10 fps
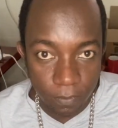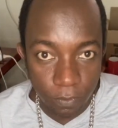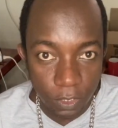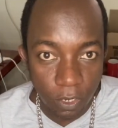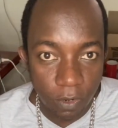
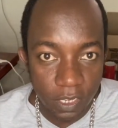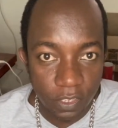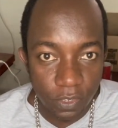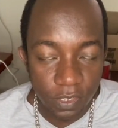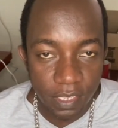we always
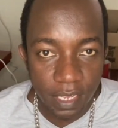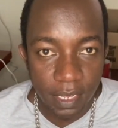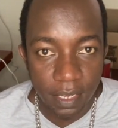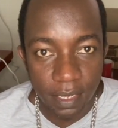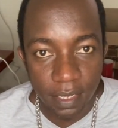use the
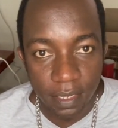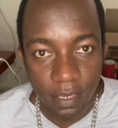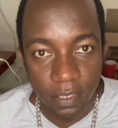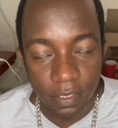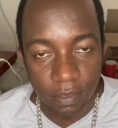
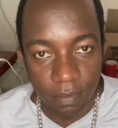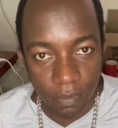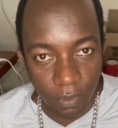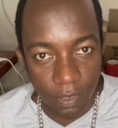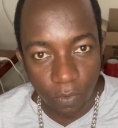
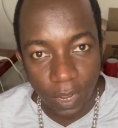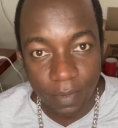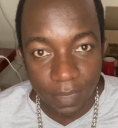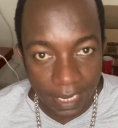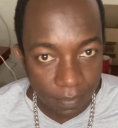
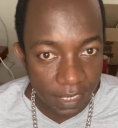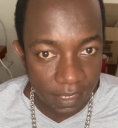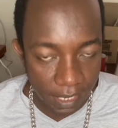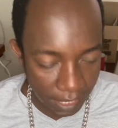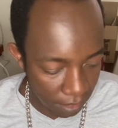
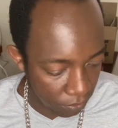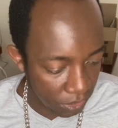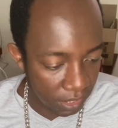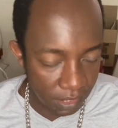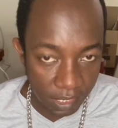1mm cane,
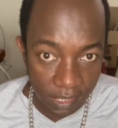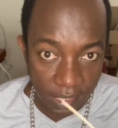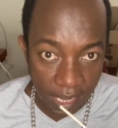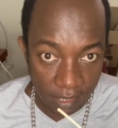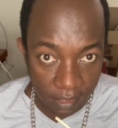which is this
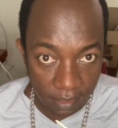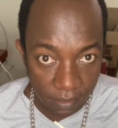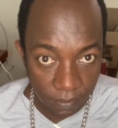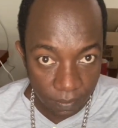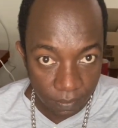size,
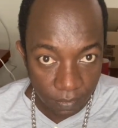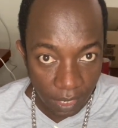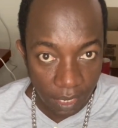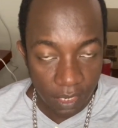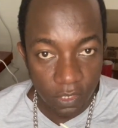
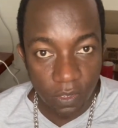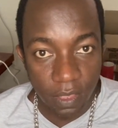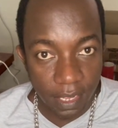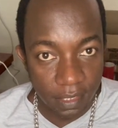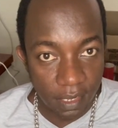so that